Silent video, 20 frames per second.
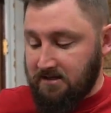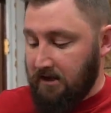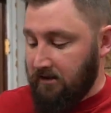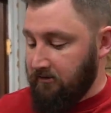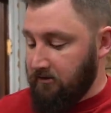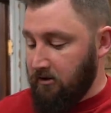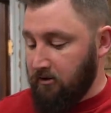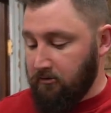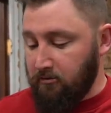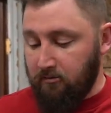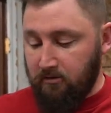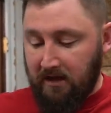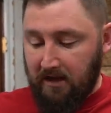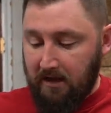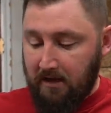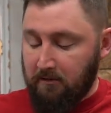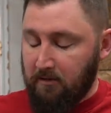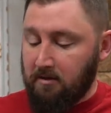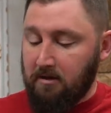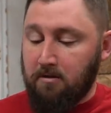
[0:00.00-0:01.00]
got their all new
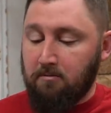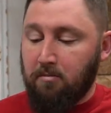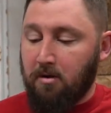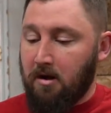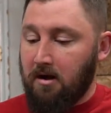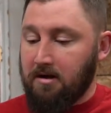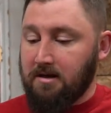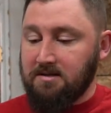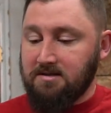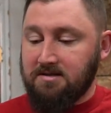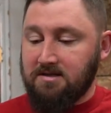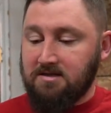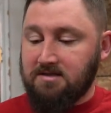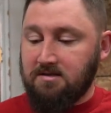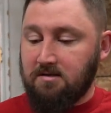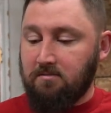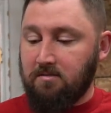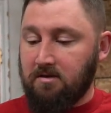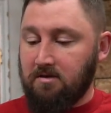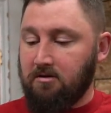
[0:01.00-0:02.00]
cam and limb pocket
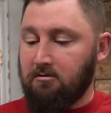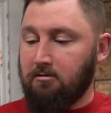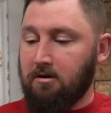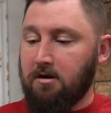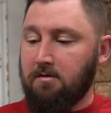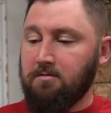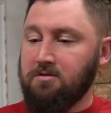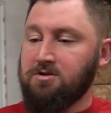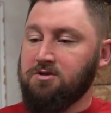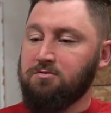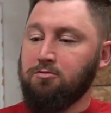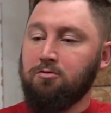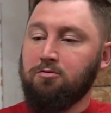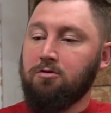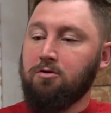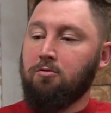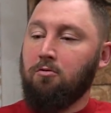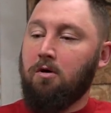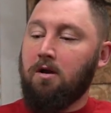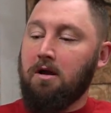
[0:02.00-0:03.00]
system, incredibly smooth
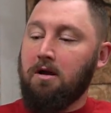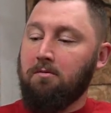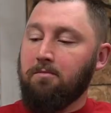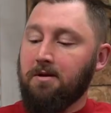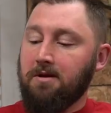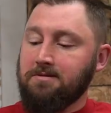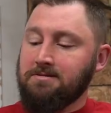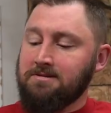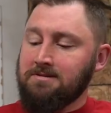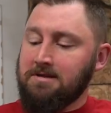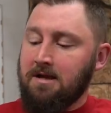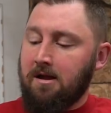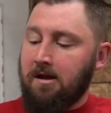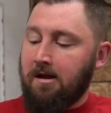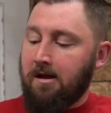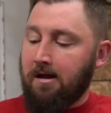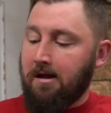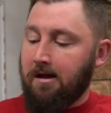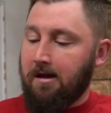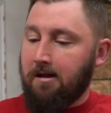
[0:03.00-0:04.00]
and quiet. But
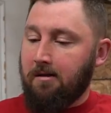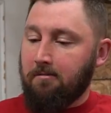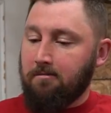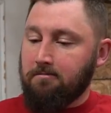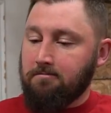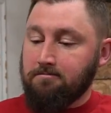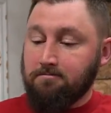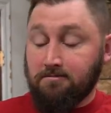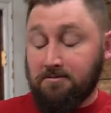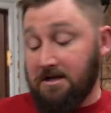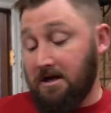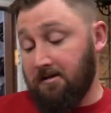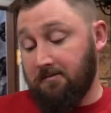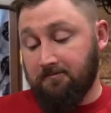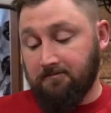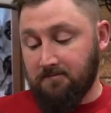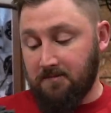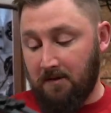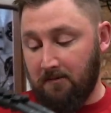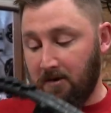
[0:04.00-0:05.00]

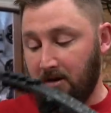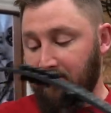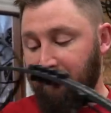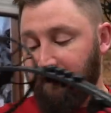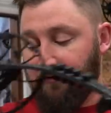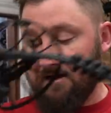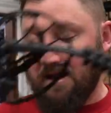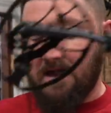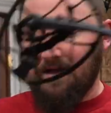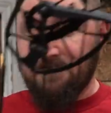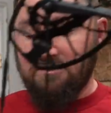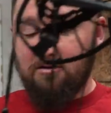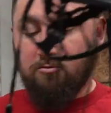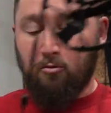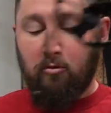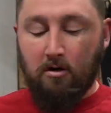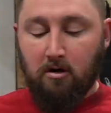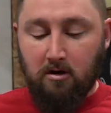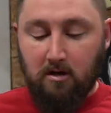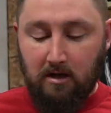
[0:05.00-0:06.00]
yeah, I mean, for guys that
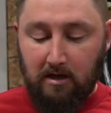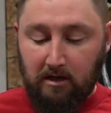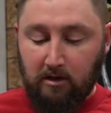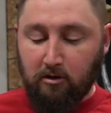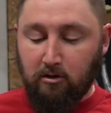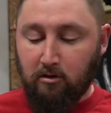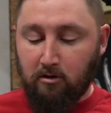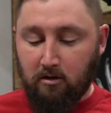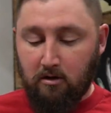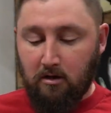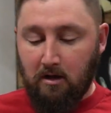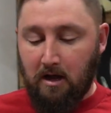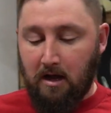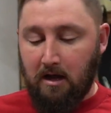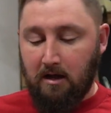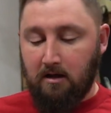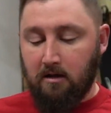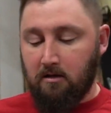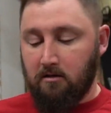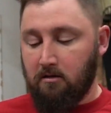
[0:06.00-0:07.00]
want a good
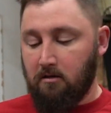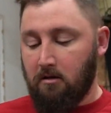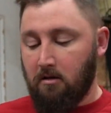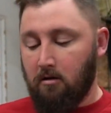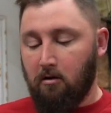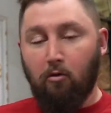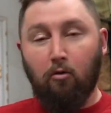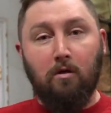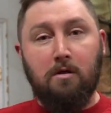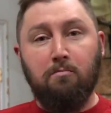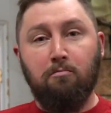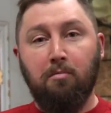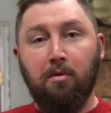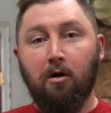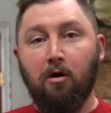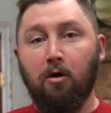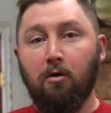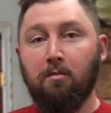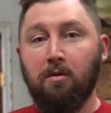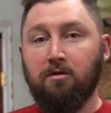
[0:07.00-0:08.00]
high-end Hoyt
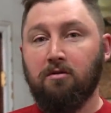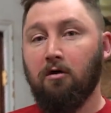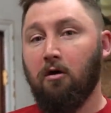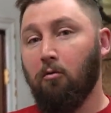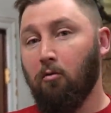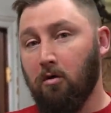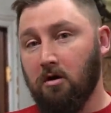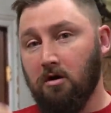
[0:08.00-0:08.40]
bow but don't